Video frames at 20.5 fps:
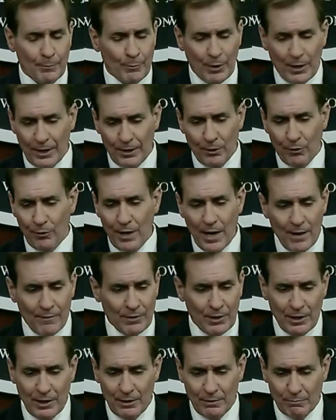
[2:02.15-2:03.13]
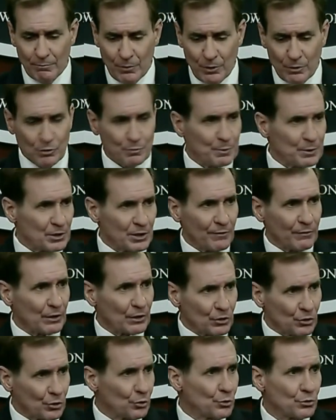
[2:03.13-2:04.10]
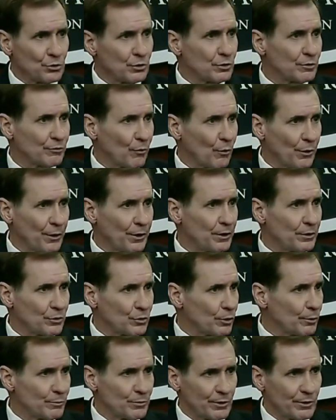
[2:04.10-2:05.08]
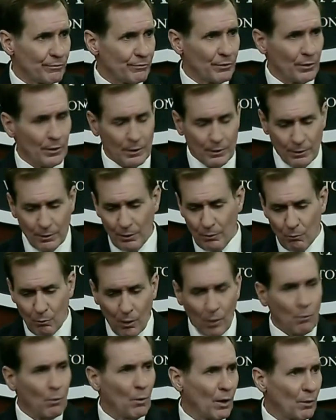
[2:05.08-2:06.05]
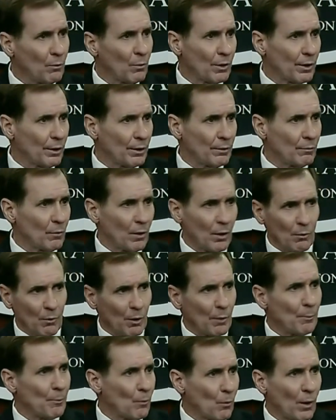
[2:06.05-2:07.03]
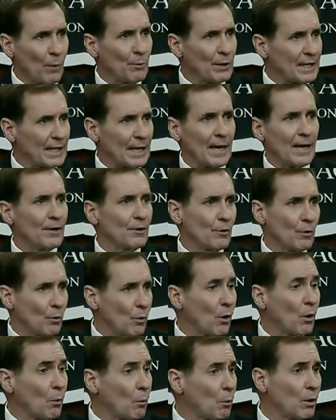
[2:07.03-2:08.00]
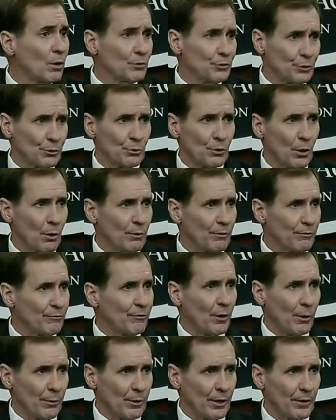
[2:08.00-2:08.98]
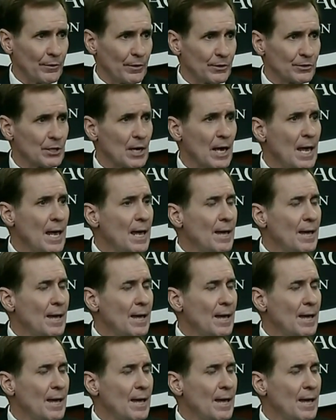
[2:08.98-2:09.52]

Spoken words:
But I don't have any specific solutions for you in terms of what we can or will do going forward on this.